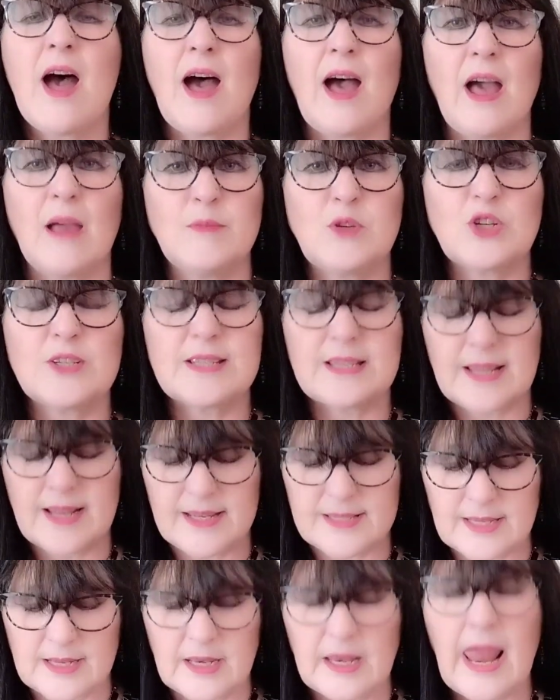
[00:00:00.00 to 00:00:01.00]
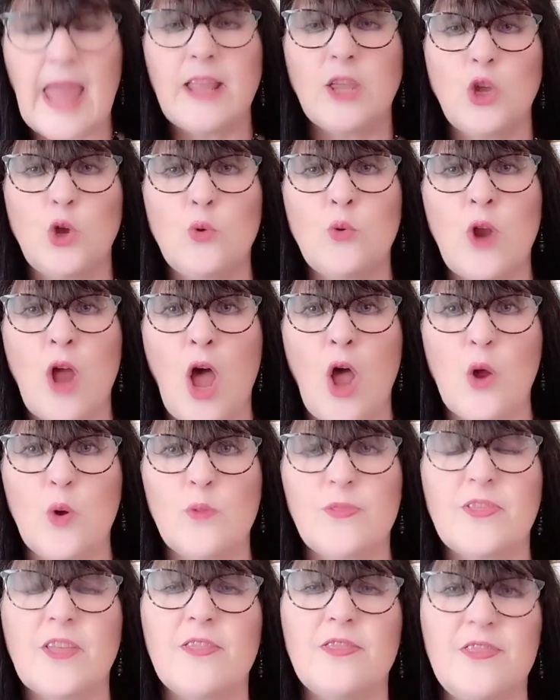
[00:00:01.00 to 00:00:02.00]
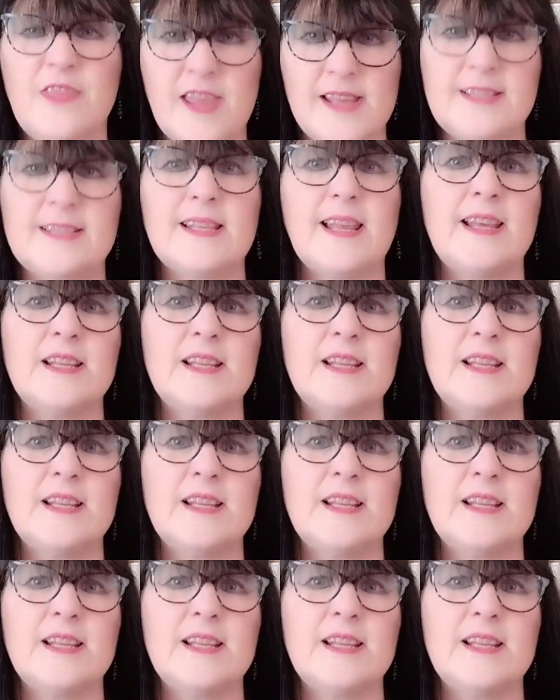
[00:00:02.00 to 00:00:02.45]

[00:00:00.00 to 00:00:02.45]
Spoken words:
I'm just here to let you know that this